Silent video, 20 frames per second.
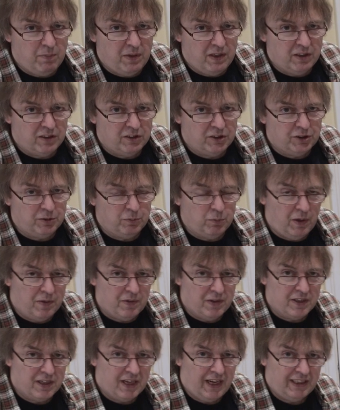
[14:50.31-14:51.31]
minutes and
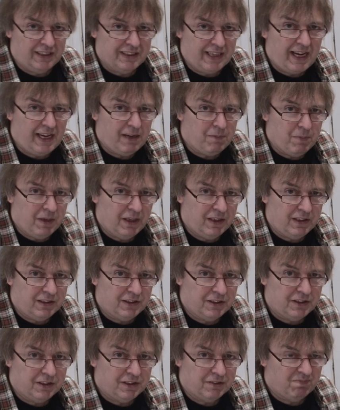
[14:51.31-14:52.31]
one that takes 8
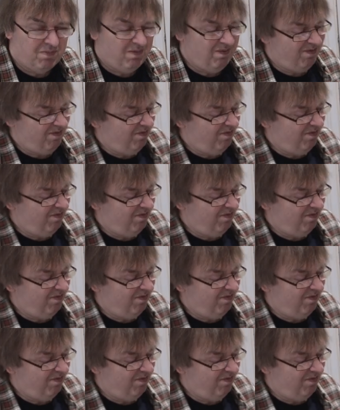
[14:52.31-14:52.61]
minutes